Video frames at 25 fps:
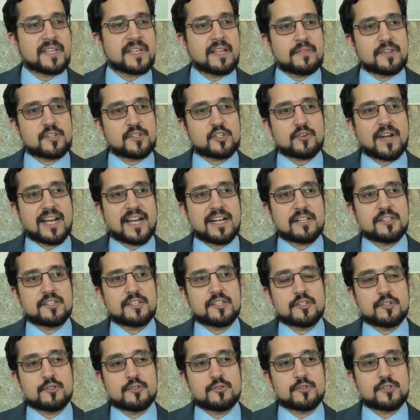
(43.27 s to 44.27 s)
The trial
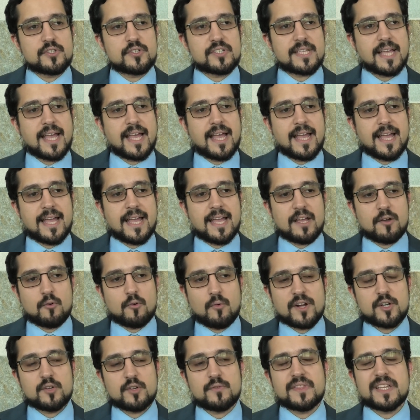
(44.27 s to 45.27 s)
used
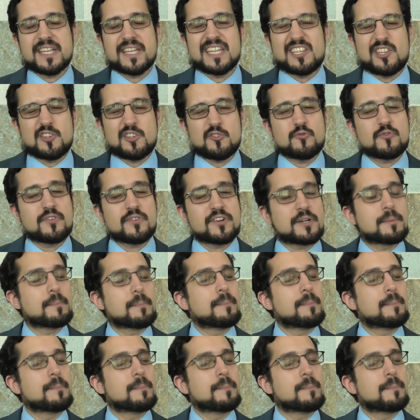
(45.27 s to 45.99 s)
one of the newer